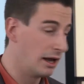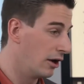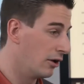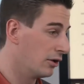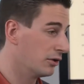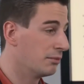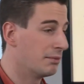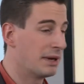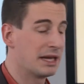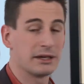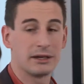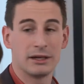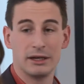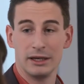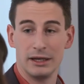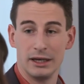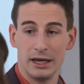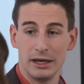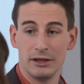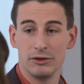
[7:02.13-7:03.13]

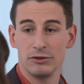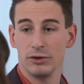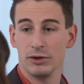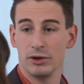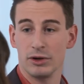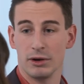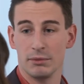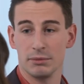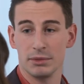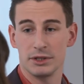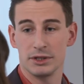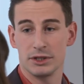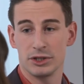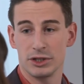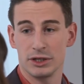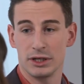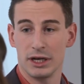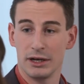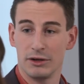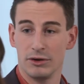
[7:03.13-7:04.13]
automatically into the
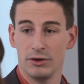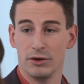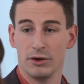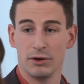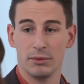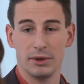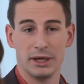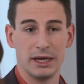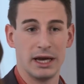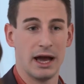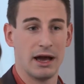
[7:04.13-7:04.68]
composition that you normally